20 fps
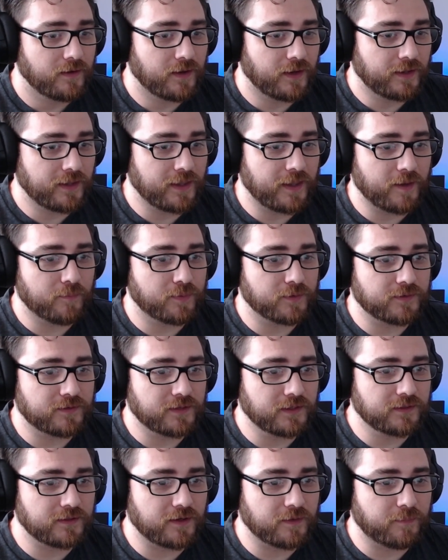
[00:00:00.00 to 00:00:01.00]
can't
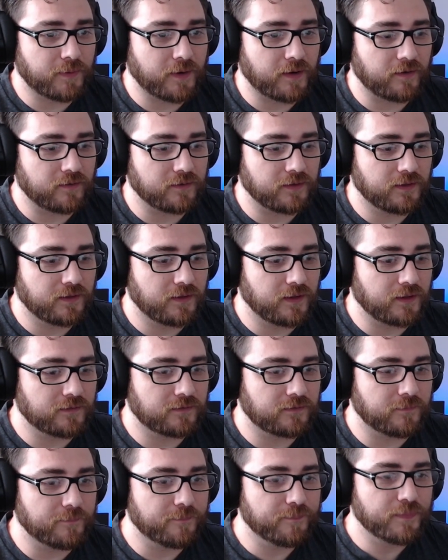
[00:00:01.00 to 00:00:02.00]
predict it apparently.
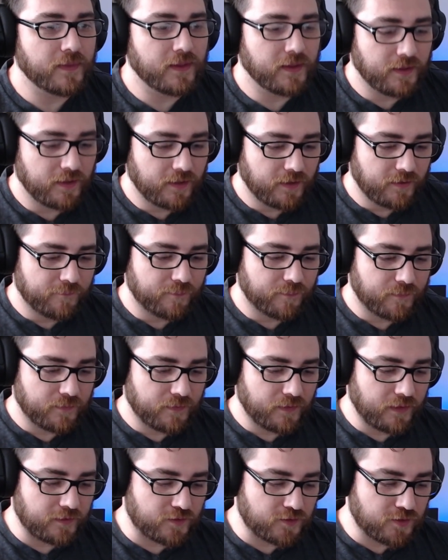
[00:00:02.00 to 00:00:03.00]

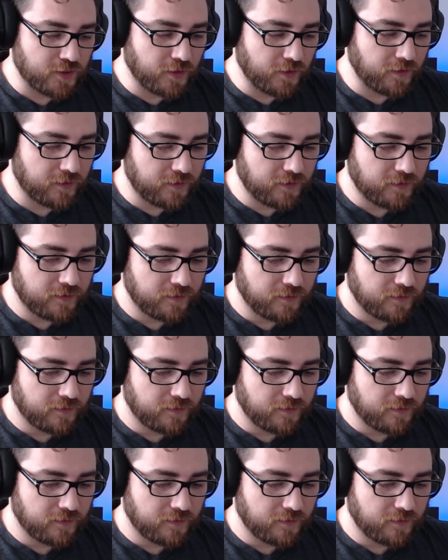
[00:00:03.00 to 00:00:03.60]
It took